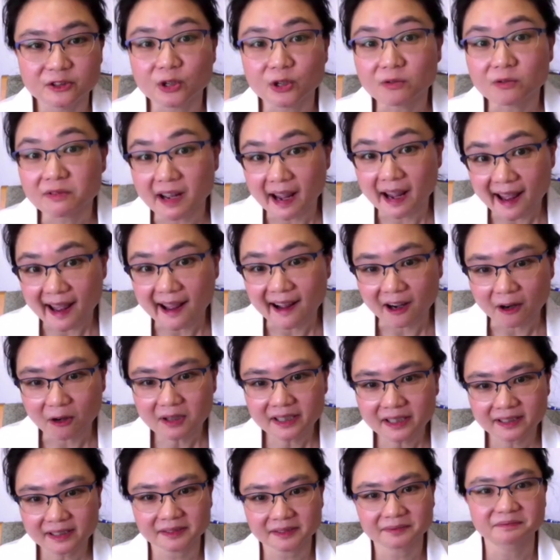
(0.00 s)
So now,
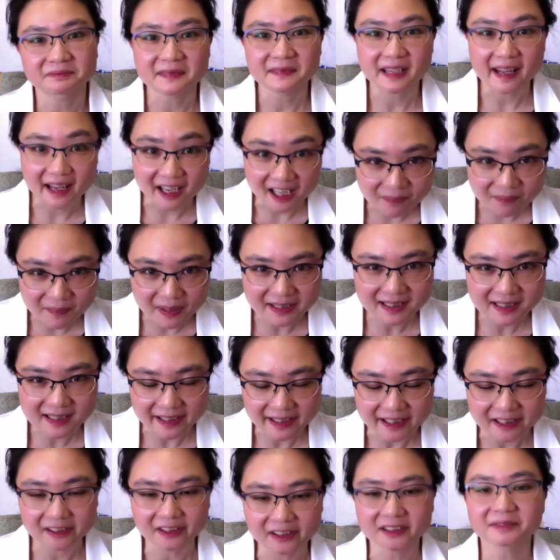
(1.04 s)
eight months
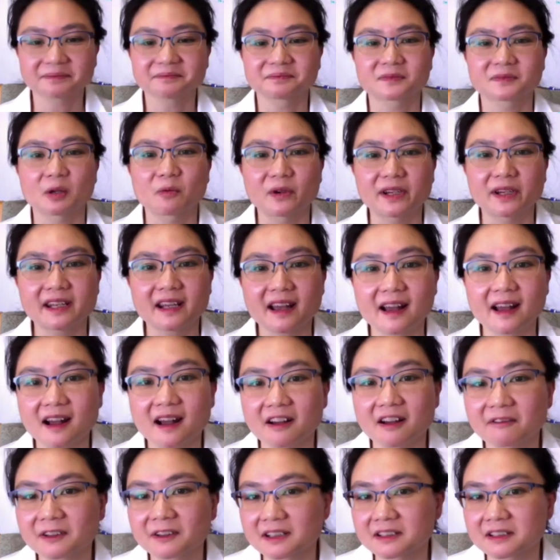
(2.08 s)
later, we
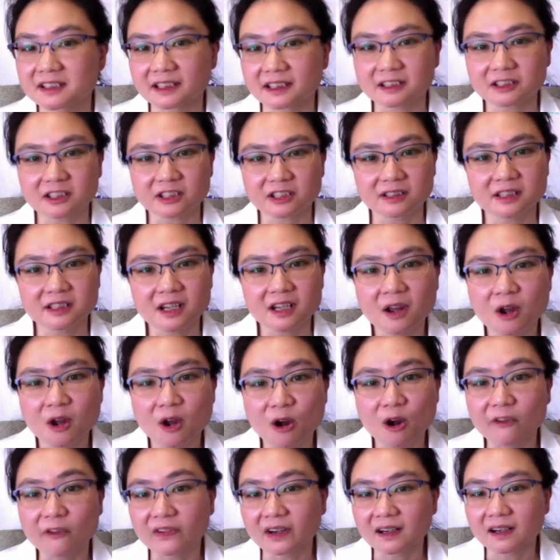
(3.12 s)
have conducted
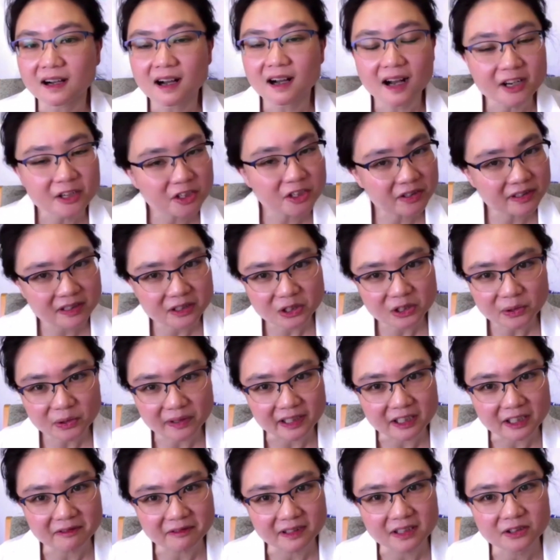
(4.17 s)
over
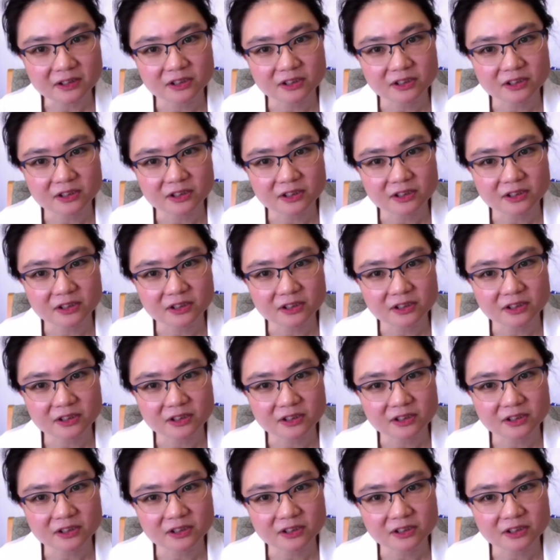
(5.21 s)
120